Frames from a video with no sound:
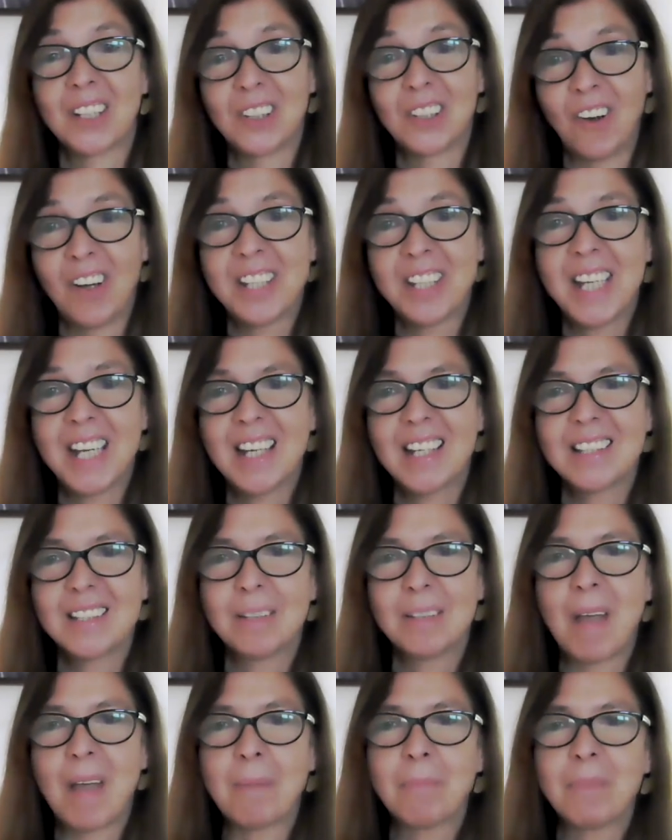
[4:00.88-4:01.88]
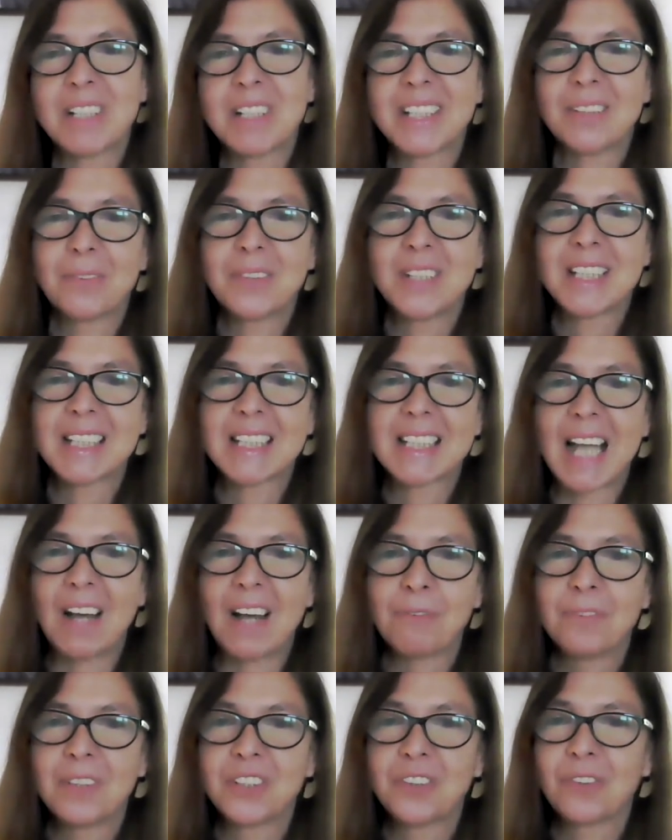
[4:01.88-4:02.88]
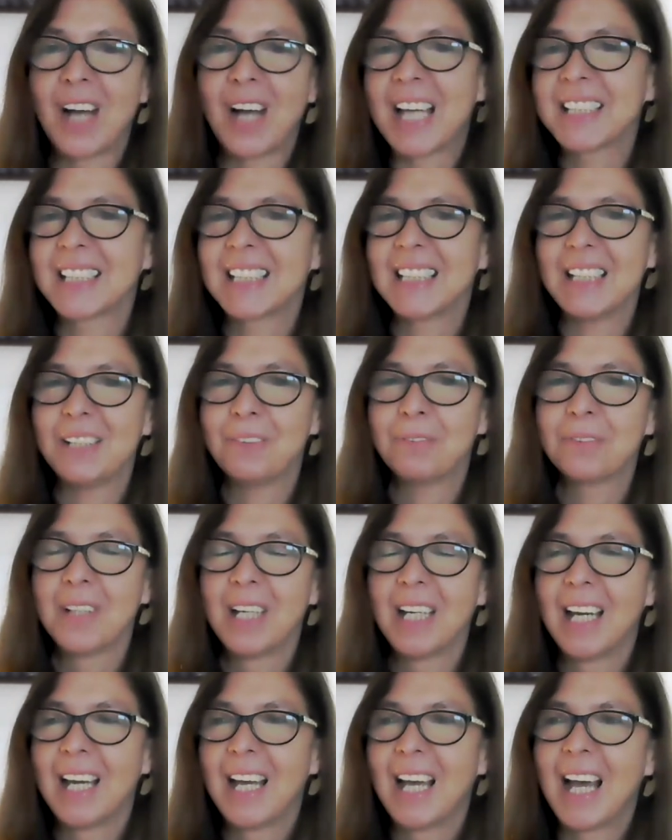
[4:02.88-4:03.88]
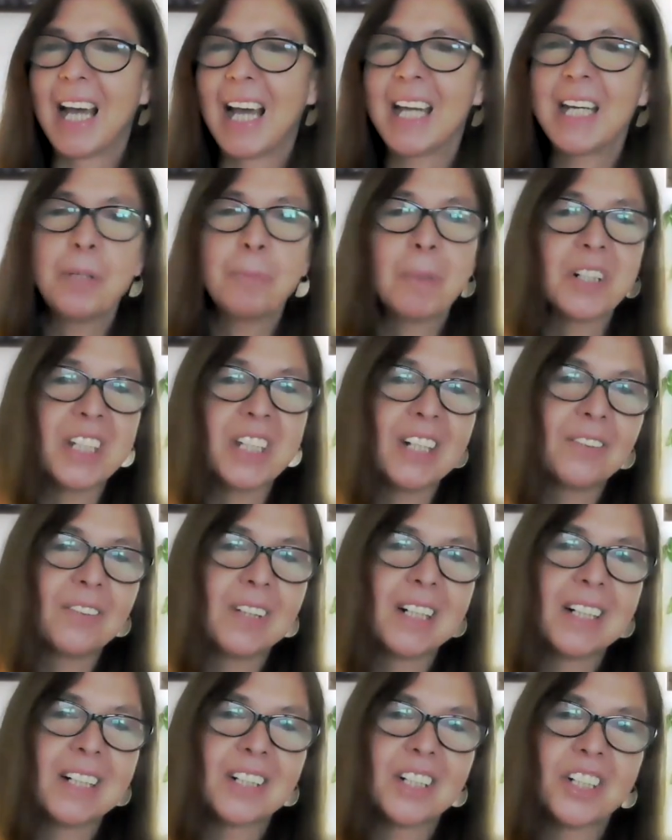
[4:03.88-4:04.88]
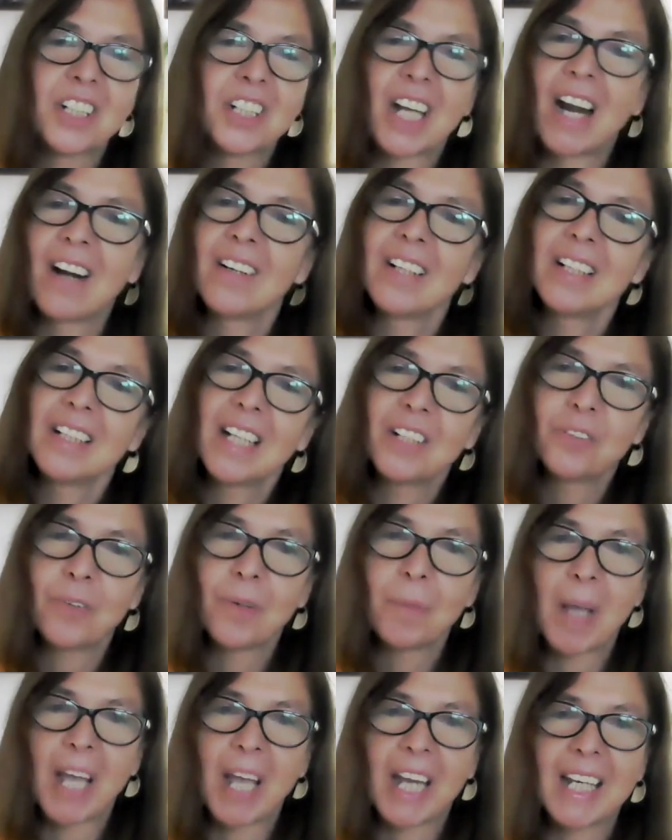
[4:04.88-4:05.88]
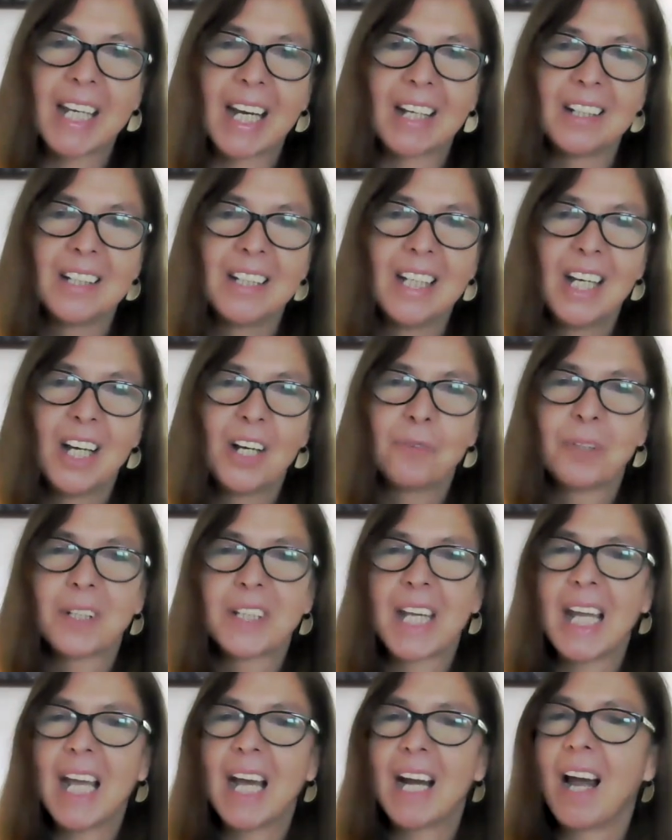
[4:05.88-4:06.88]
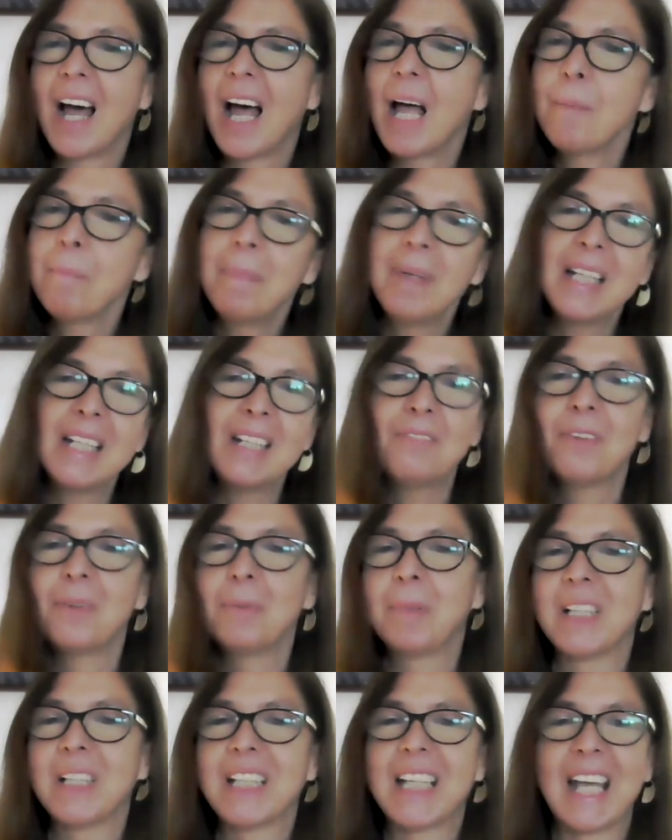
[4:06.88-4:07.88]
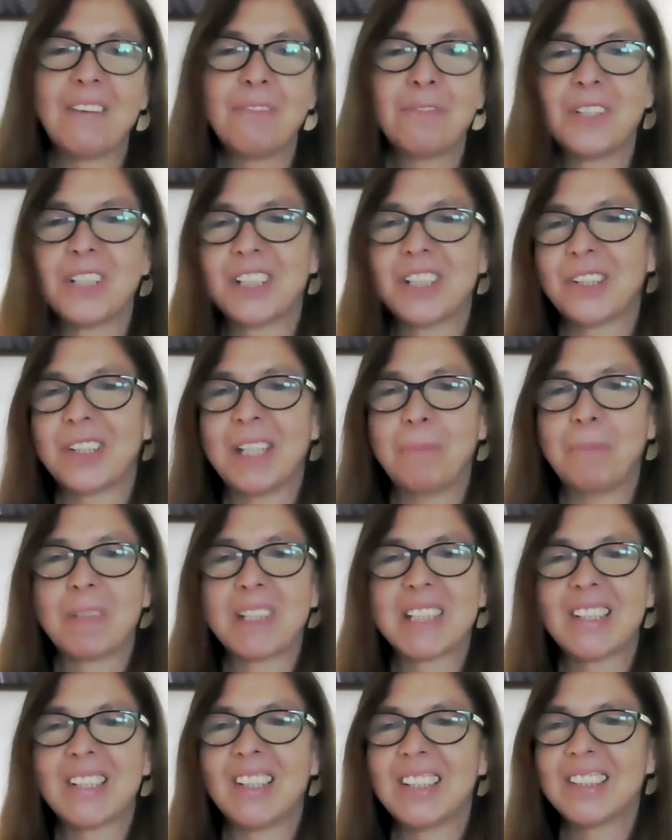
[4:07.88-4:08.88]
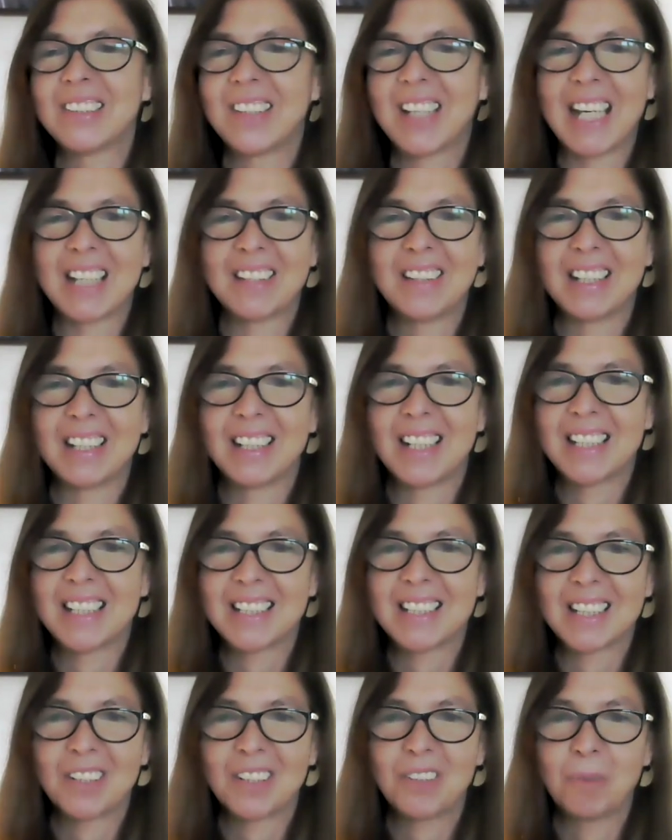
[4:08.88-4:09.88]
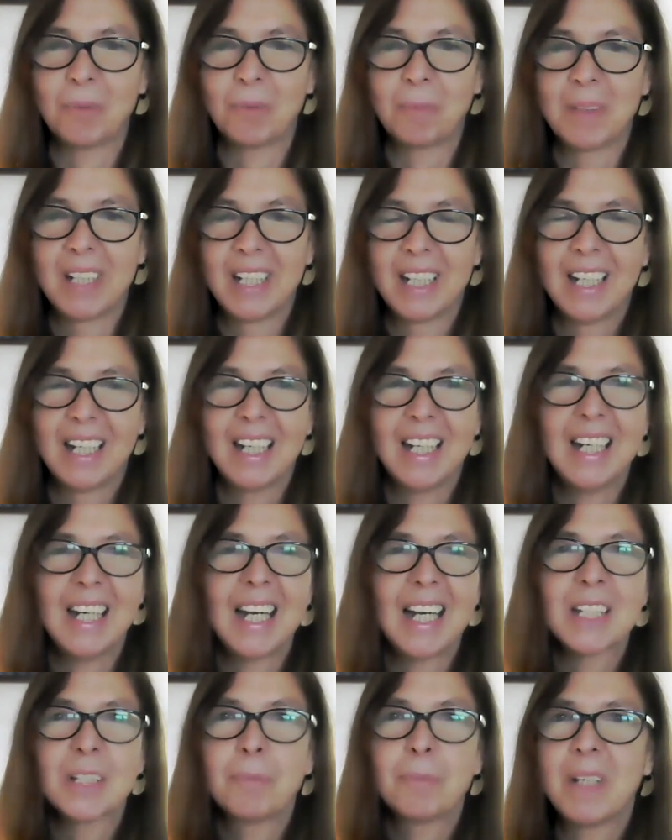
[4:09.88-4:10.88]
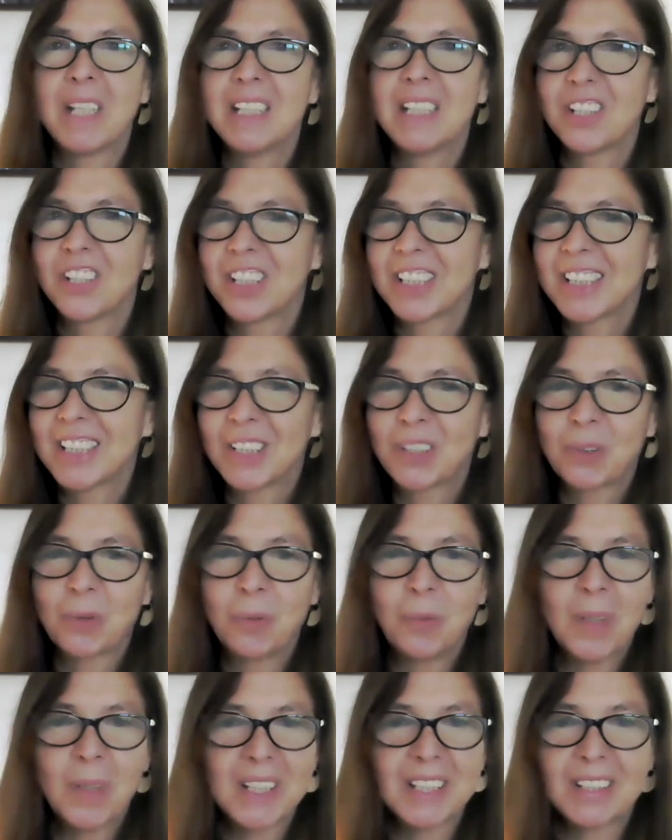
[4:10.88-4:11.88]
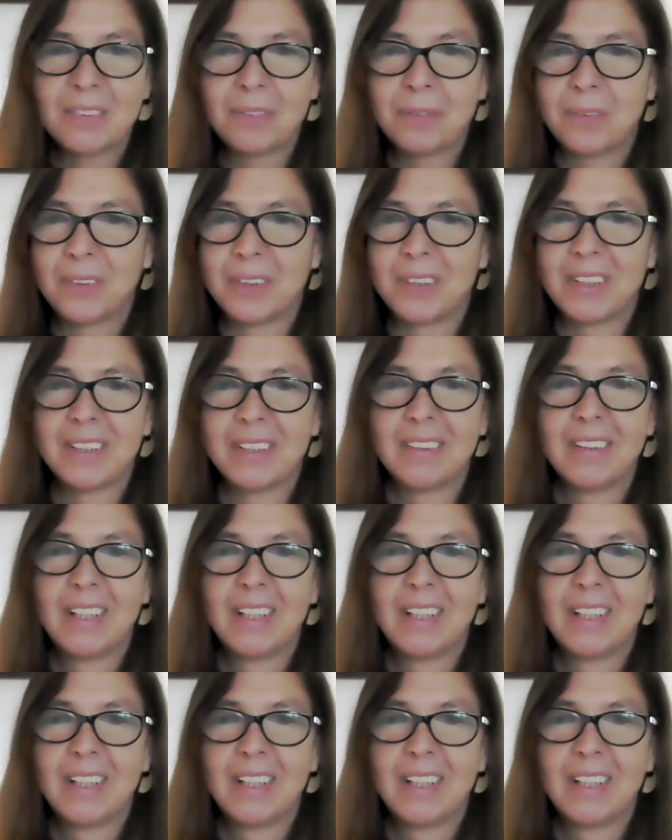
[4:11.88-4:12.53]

Claudia and the members of the staff at Radcliffe, and in particular, Sharon and Rebecca, for their unbelievable effort to keep us all together as a group. It has been just wonderful.